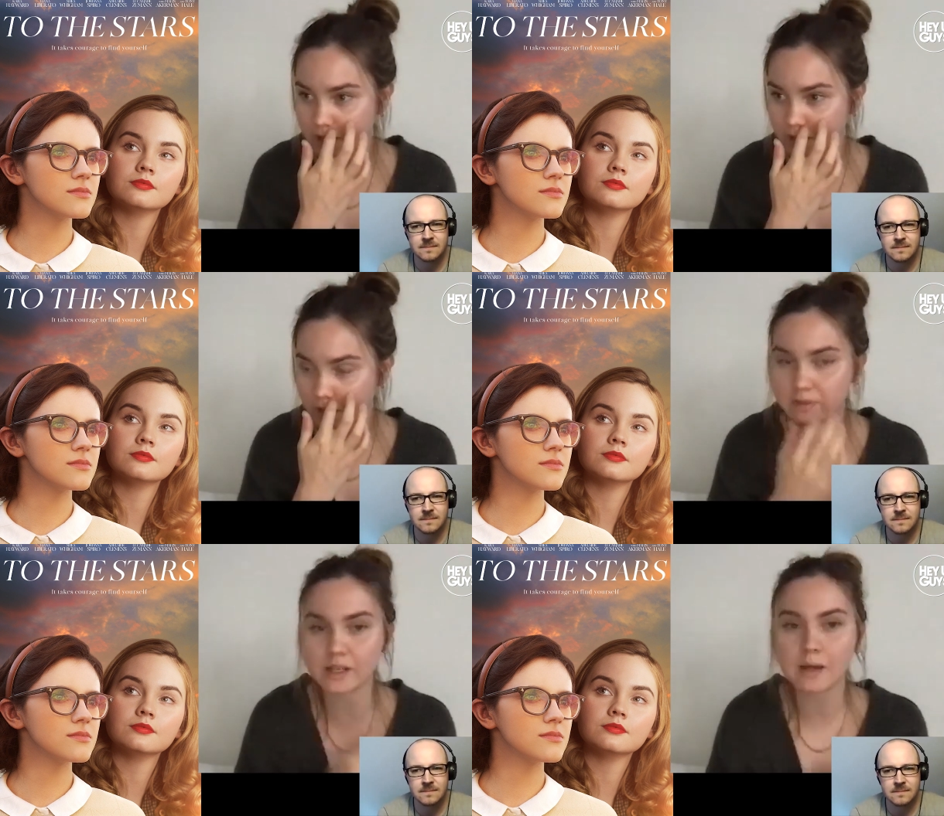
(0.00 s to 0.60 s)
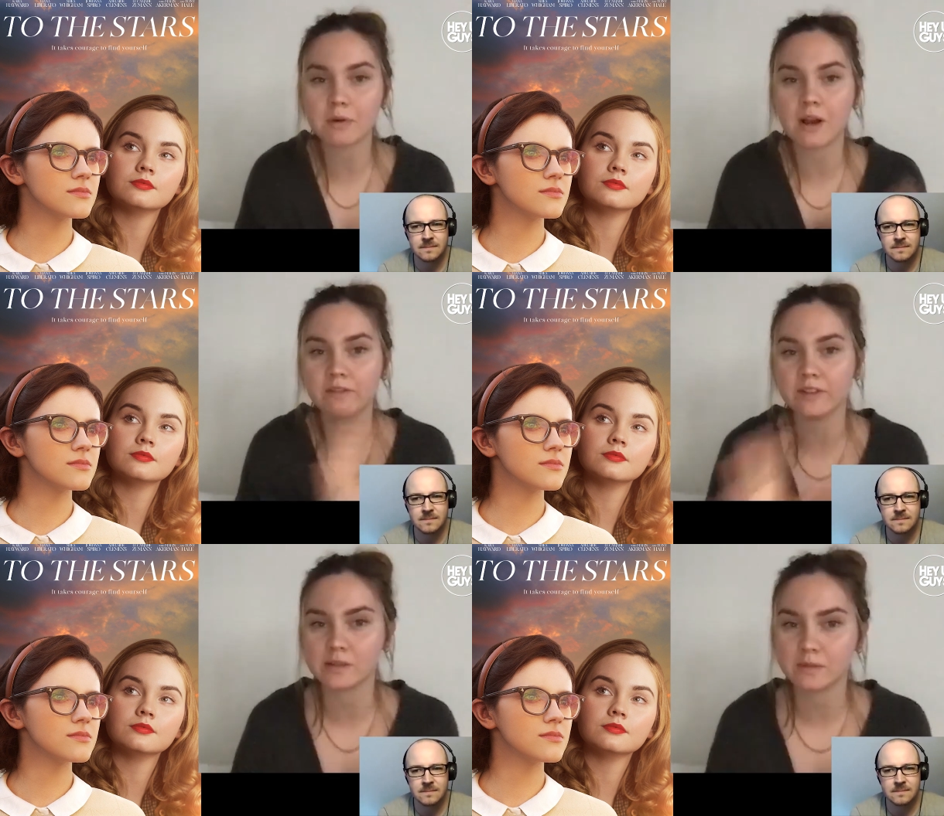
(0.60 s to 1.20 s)
Speaker 1: there, I was not
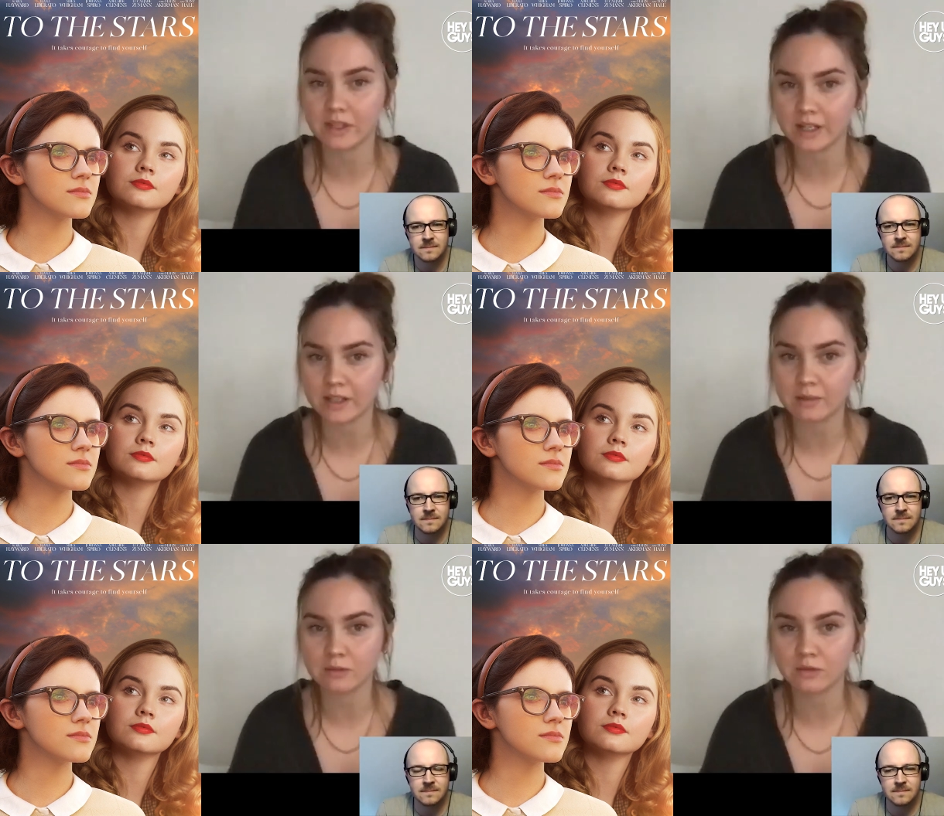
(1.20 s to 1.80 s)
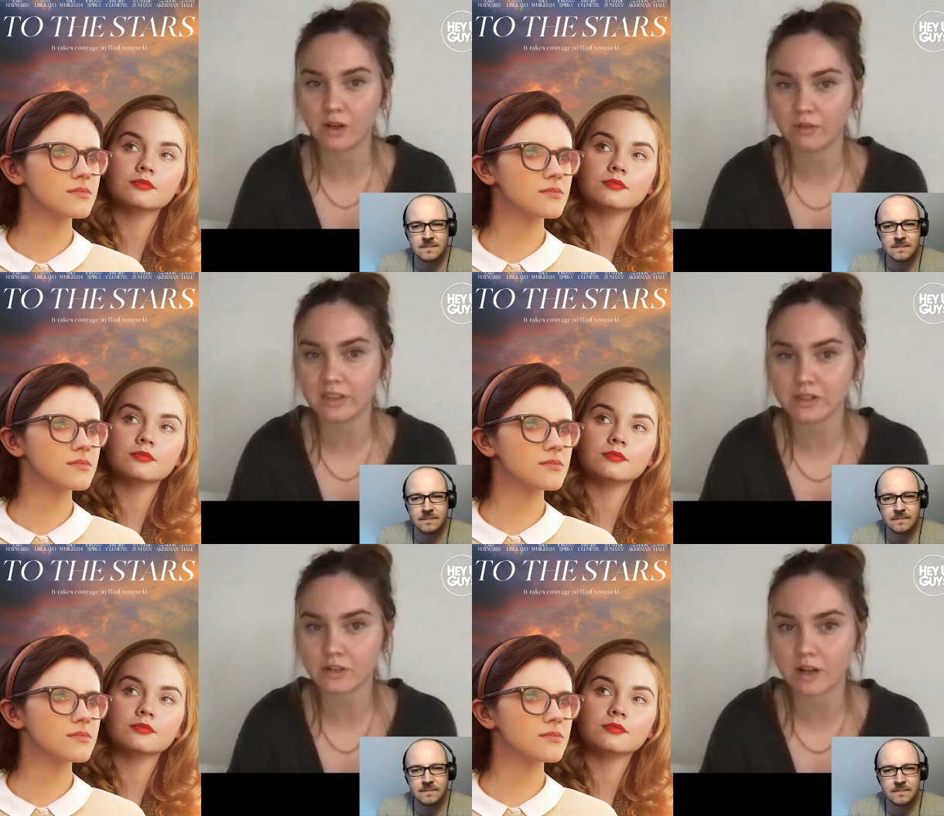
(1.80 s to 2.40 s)
prefaced with anything before I read
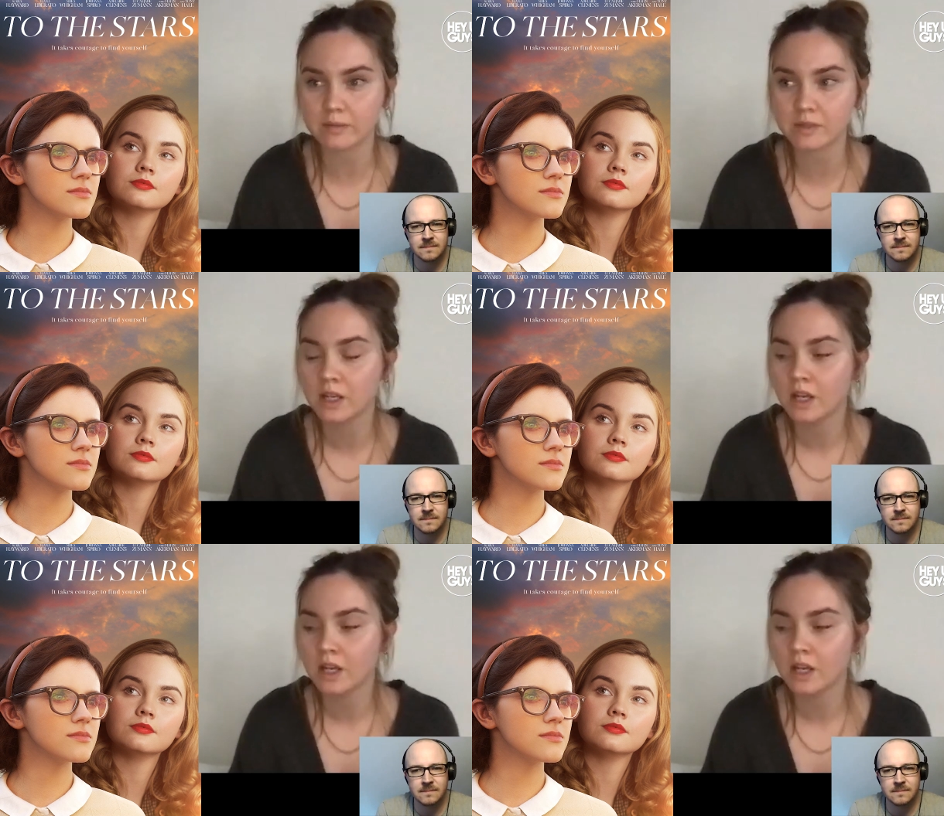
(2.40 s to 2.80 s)
the script.